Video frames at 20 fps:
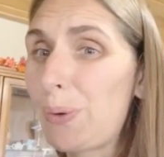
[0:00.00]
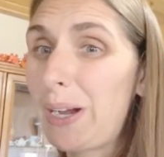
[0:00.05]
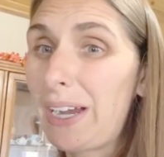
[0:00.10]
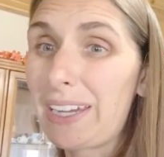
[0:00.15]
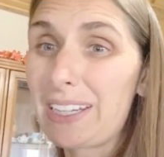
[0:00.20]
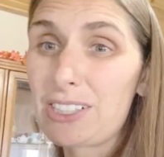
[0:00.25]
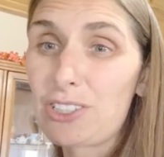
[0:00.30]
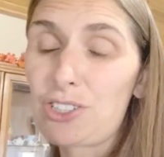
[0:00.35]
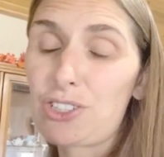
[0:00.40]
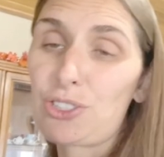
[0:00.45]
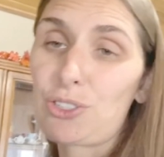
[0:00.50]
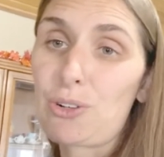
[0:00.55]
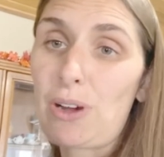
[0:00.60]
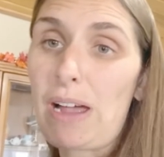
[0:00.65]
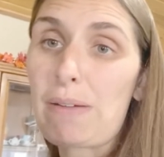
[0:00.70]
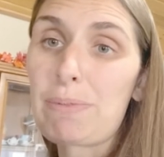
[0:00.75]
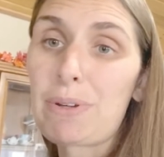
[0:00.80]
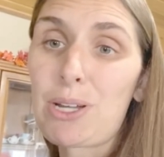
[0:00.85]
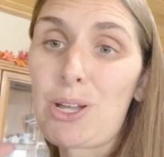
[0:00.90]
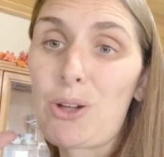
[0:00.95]
I can just
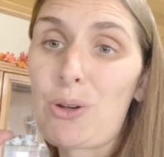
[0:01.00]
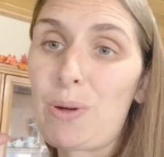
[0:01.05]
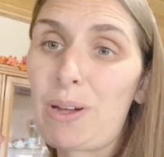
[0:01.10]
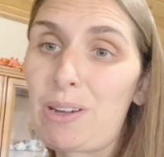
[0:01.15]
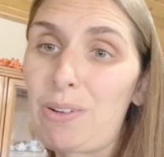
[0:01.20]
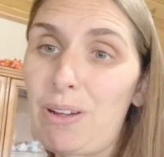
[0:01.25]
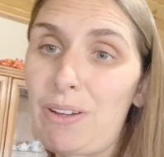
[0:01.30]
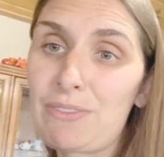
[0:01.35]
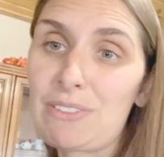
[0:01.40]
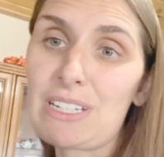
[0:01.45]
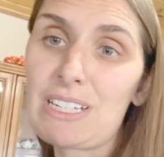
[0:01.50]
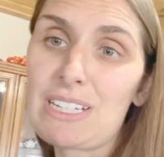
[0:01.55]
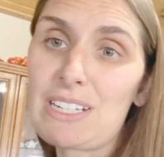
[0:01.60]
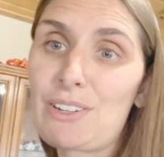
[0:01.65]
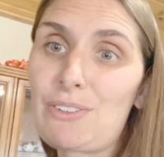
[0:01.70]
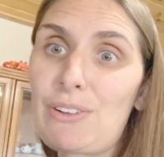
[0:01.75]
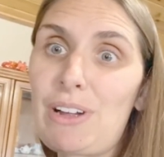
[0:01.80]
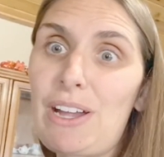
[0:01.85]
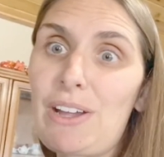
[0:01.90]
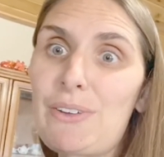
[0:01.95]
grab and go and have to dig
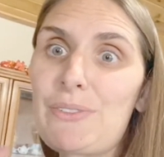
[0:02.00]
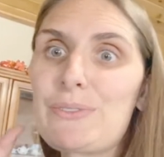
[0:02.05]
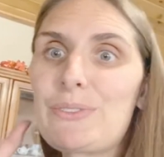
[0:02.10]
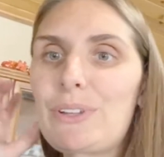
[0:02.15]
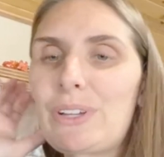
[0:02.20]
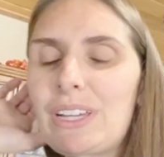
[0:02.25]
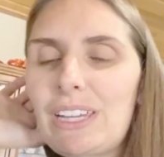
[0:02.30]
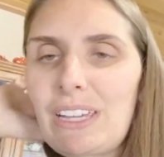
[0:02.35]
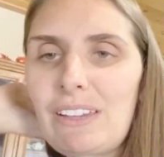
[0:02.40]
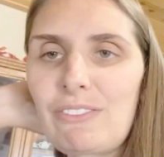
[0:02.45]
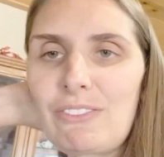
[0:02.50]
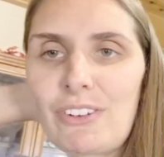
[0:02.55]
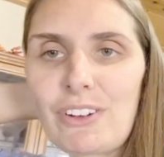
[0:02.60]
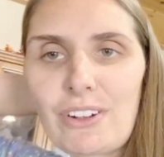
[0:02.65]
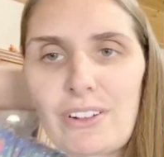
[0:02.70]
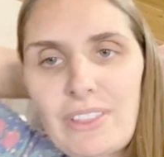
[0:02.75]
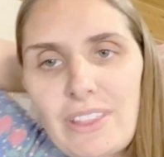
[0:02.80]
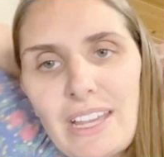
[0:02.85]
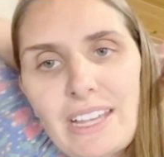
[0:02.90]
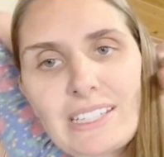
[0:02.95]
around looking for
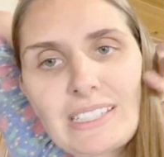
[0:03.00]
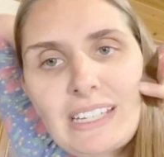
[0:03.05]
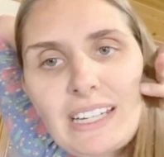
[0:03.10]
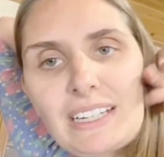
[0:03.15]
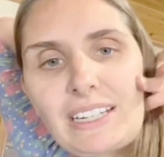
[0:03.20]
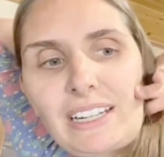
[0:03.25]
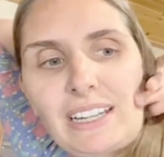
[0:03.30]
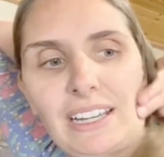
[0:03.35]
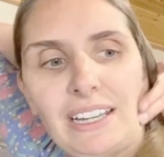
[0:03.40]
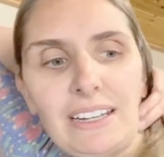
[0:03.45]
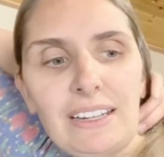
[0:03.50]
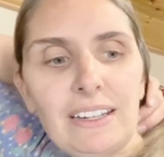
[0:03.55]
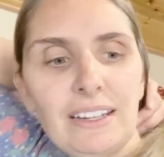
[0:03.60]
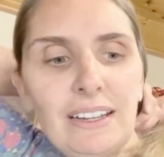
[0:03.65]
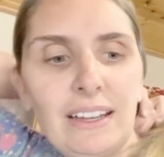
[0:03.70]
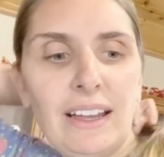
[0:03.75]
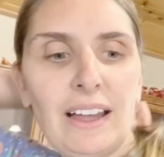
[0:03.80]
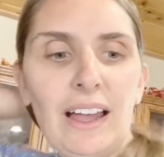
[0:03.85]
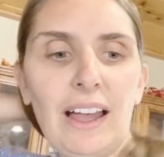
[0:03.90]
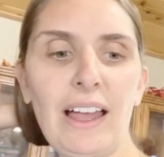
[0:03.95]
things I need,
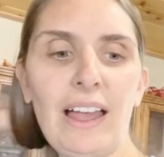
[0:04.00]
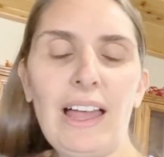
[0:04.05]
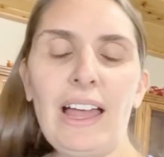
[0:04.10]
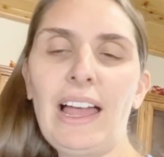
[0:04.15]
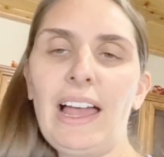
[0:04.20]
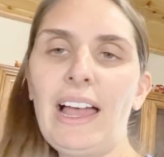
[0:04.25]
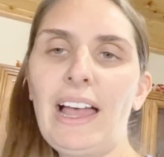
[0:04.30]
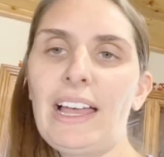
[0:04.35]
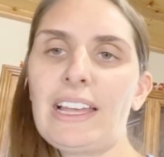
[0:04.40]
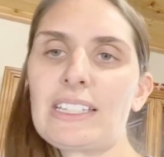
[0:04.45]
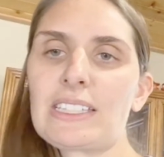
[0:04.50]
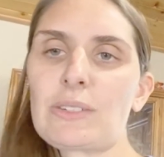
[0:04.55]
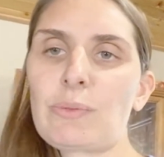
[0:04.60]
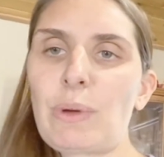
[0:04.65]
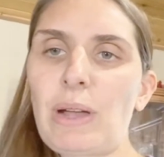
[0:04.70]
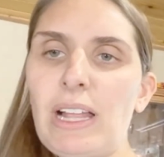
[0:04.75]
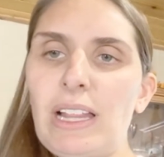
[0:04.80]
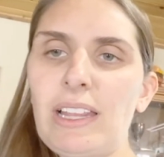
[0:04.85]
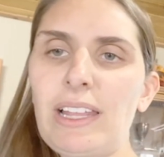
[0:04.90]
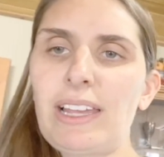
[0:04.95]
as
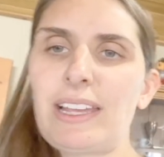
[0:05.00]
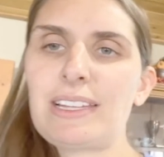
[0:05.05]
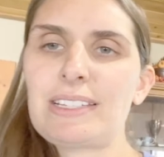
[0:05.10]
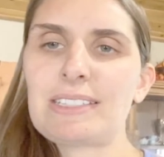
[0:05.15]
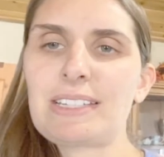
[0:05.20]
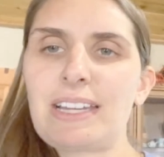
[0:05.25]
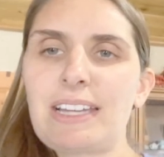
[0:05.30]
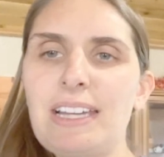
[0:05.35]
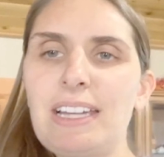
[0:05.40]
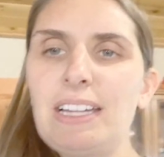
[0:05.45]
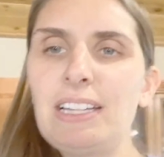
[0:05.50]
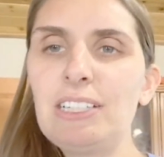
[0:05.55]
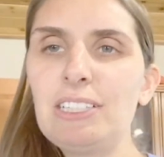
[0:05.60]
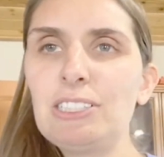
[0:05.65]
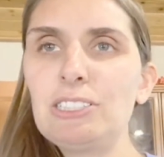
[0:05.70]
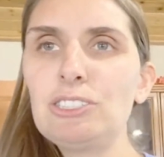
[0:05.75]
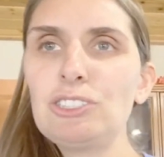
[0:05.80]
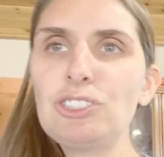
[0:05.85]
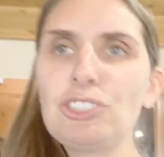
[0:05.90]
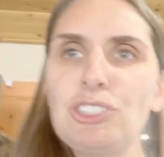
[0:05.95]
well as I
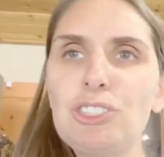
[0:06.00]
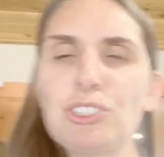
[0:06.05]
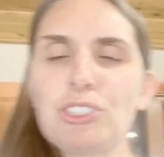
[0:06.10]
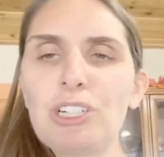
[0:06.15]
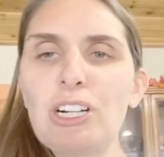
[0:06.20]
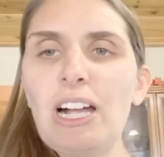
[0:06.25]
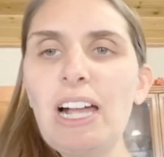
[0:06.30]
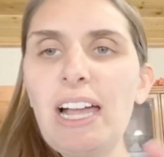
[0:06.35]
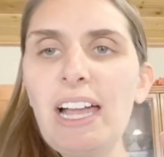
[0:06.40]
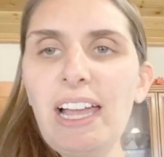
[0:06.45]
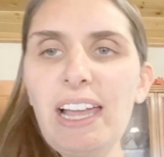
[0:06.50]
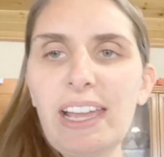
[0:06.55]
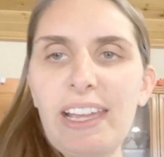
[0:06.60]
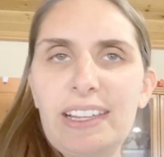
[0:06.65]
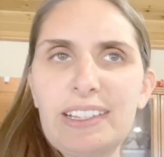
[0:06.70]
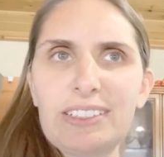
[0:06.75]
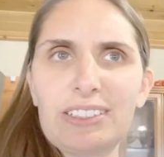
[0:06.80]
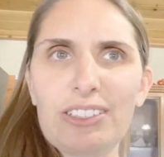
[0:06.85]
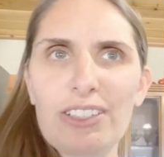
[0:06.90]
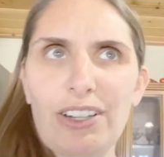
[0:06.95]
try,
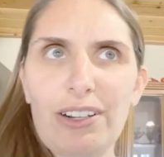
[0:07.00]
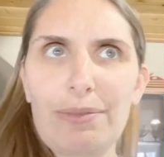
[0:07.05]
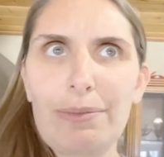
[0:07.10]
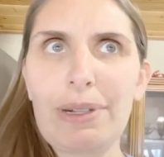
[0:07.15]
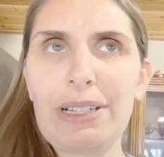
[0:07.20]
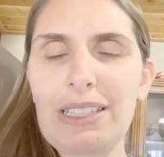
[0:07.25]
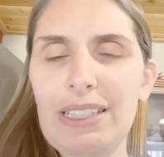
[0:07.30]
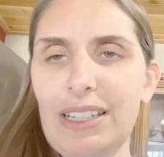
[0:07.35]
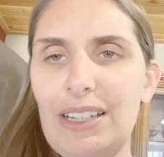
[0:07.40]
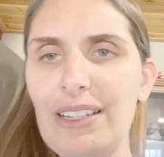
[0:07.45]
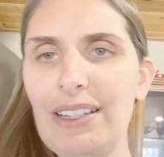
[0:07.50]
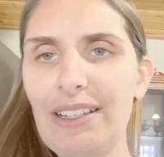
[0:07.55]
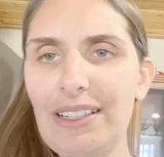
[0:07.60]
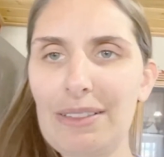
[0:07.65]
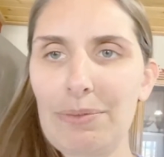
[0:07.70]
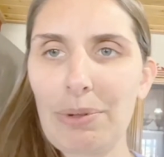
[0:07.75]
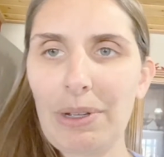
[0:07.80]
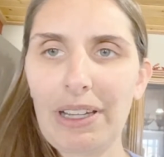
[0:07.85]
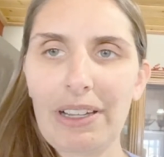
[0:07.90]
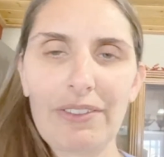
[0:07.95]
sorry, my son is
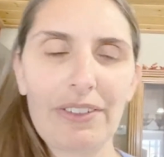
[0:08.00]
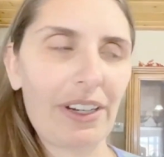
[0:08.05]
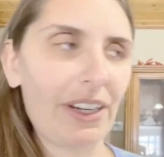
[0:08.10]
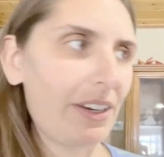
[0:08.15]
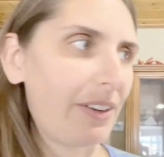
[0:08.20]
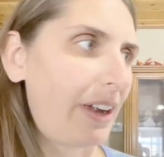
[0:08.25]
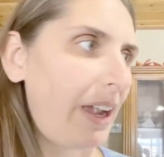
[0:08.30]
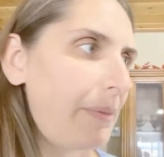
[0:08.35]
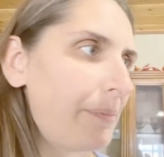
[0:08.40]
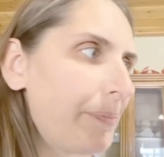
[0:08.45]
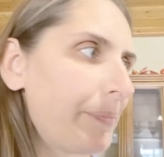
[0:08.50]
playing a video game.